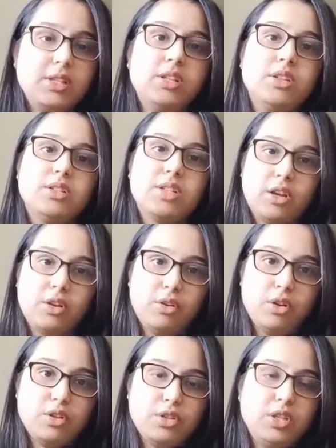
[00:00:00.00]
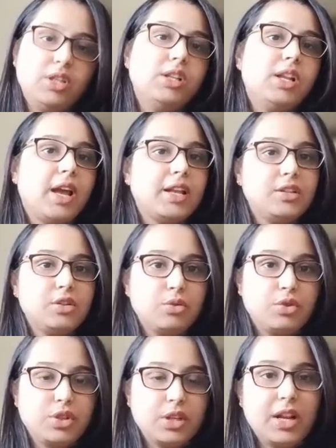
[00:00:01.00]
psychological, and
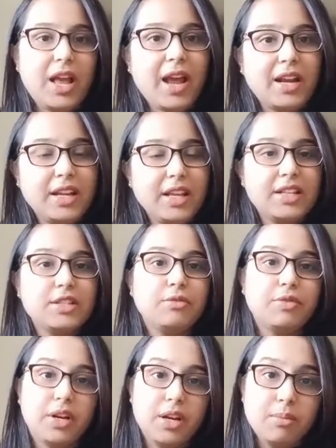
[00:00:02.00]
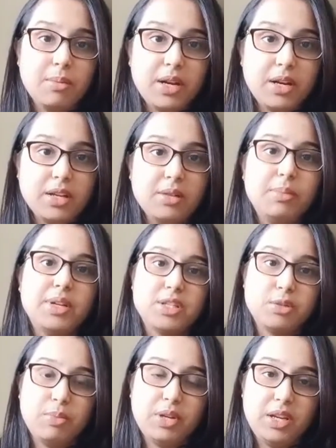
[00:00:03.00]
social, acting as a fundamental
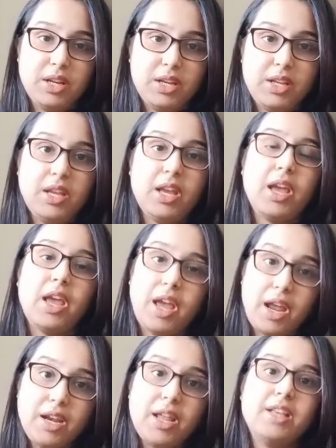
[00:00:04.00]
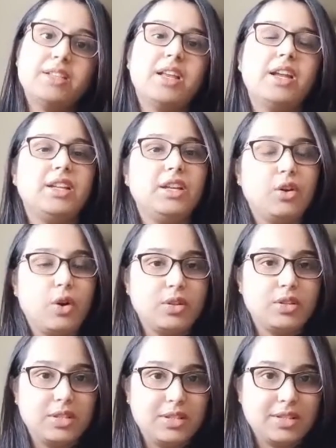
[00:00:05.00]
precipitating and exciting
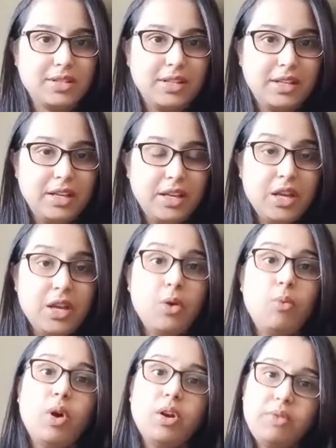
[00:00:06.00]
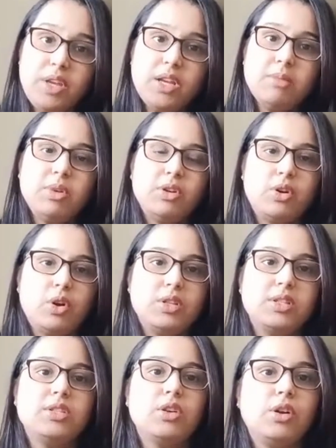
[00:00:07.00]
causes. What we come across
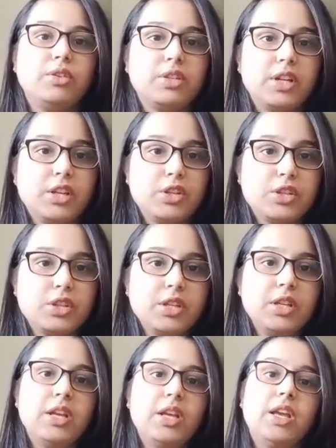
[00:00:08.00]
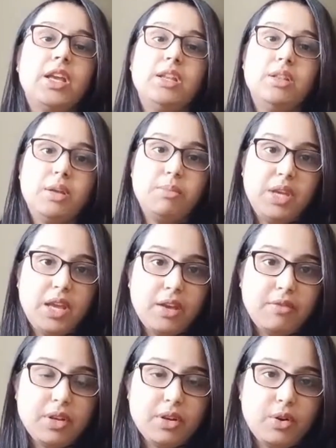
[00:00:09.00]
is alteration in their
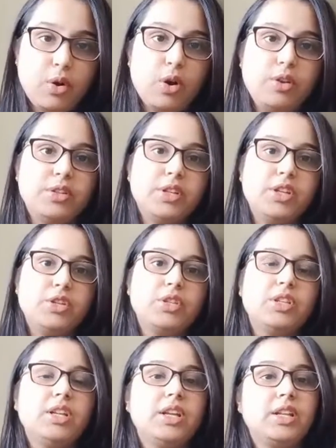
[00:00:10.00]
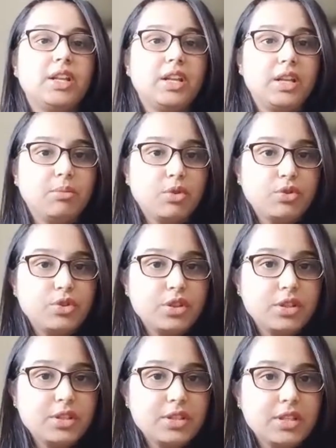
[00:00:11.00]
behavior, alteration in their
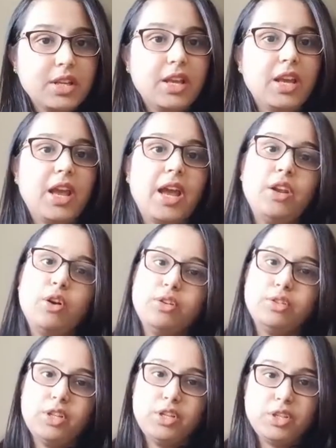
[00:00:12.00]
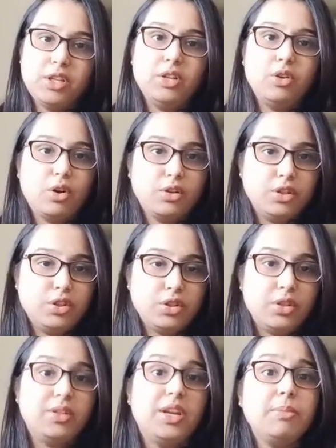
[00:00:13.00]
emotions, and alteration in
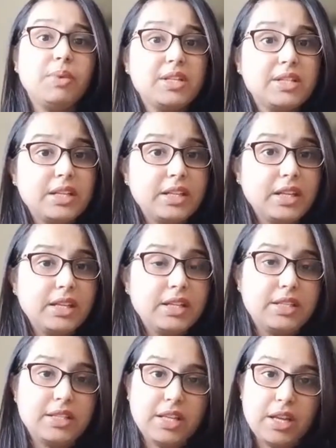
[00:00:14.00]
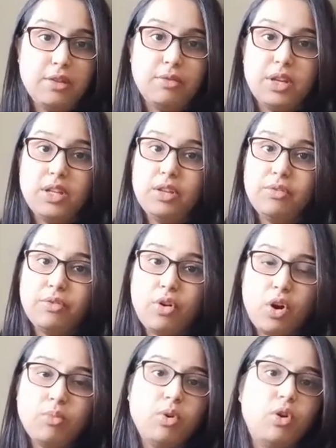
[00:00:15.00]
cognition, representing itself in the
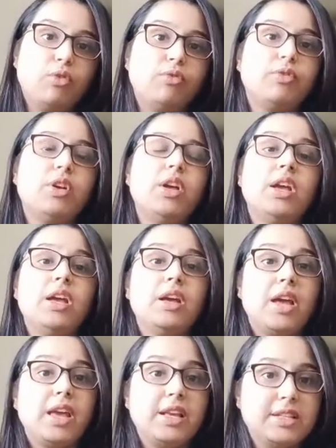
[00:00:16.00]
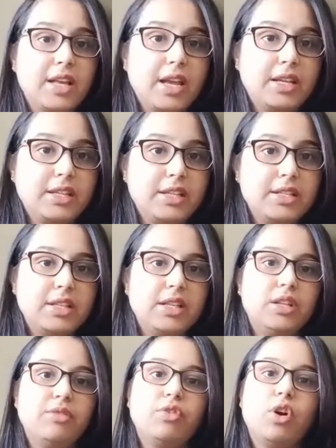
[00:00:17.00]
form of anxieties, in
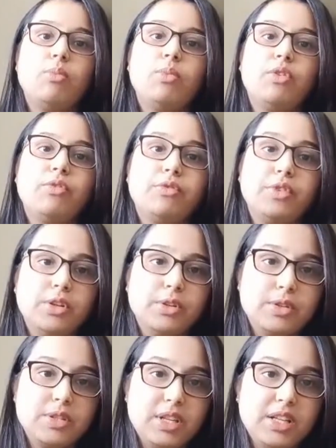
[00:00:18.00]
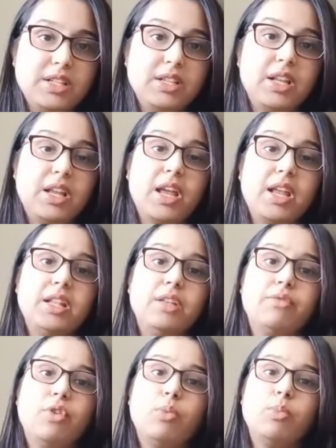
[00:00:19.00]
the form of fears, in the
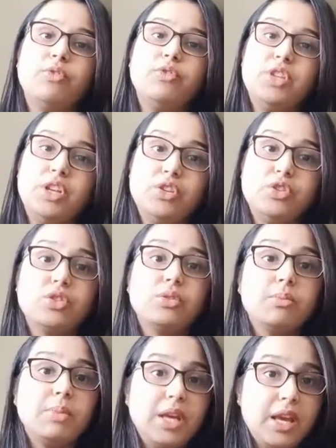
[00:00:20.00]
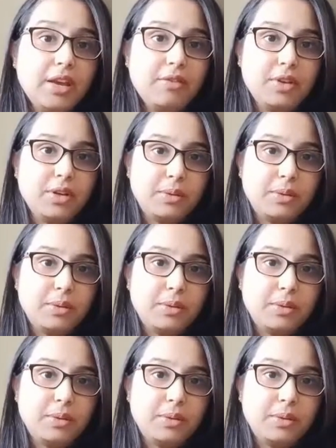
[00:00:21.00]
form of changed behavior.